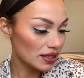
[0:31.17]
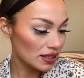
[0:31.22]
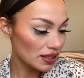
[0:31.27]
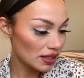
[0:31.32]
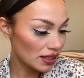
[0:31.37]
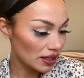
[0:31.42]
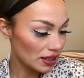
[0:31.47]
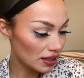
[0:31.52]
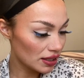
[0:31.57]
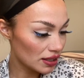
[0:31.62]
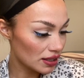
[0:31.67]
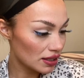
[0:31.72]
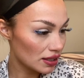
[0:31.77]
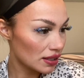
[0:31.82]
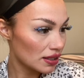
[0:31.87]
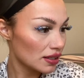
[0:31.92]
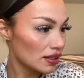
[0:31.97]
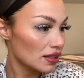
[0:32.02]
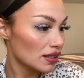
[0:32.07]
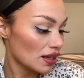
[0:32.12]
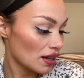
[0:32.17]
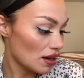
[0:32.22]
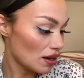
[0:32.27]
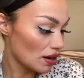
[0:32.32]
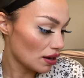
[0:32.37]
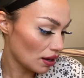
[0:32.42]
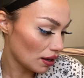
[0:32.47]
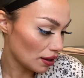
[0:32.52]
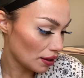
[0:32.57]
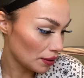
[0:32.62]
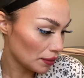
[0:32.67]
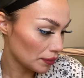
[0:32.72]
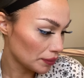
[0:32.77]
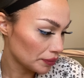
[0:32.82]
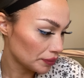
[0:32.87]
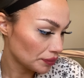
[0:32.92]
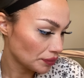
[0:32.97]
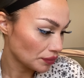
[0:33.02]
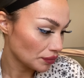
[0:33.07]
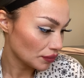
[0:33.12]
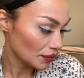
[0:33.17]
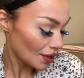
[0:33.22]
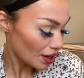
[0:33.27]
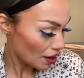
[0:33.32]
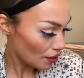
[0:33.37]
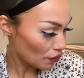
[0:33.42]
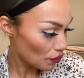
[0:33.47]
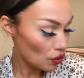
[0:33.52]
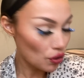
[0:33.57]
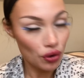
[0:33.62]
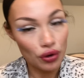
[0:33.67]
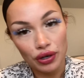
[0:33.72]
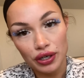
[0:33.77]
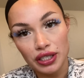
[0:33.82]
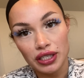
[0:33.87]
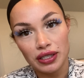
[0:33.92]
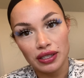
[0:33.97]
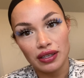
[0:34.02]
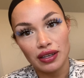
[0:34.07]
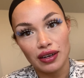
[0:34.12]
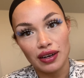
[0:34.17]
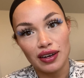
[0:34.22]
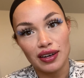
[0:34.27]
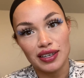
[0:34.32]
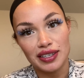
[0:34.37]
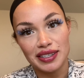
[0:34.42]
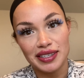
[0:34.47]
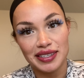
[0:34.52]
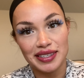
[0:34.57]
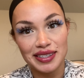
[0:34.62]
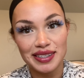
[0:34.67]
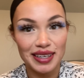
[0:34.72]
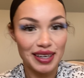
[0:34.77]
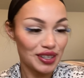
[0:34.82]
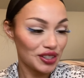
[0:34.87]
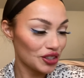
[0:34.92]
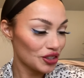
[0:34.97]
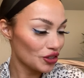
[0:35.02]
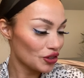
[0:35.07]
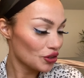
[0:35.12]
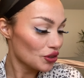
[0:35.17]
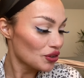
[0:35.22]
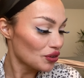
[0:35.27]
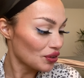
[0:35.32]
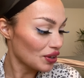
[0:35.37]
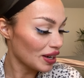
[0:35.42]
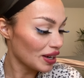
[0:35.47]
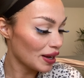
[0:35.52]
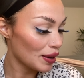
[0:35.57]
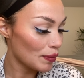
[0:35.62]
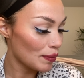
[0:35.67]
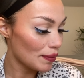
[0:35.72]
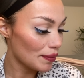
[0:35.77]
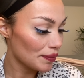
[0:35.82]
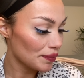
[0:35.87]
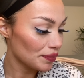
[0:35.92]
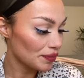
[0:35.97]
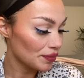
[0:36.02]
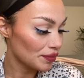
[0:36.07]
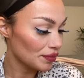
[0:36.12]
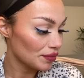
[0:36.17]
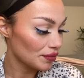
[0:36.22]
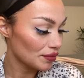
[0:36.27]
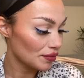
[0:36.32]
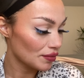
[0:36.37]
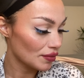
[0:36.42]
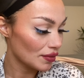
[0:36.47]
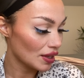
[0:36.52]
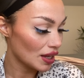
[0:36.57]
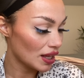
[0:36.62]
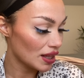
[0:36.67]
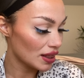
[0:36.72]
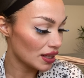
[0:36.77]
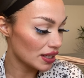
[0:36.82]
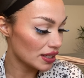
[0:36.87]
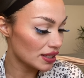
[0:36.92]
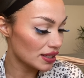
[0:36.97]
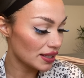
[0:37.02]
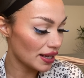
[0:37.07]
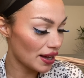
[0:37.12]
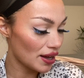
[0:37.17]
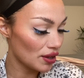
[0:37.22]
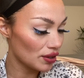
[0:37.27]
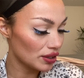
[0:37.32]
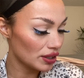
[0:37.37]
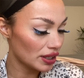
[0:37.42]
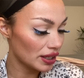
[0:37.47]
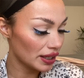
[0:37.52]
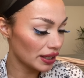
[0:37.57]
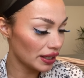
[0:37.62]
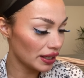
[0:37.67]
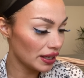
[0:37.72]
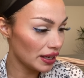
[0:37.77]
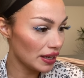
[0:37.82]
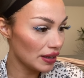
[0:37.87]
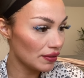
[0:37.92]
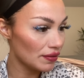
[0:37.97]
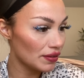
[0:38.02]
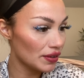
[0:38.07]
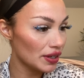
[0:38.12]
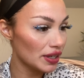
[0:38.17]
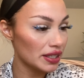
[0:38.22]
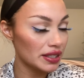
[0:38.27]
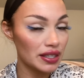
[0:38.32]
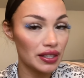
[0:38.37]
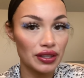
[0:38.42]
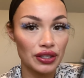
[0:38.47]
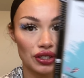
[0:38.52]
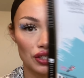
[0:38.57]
is of course a Sensational unit in the style Akeeva. It's in the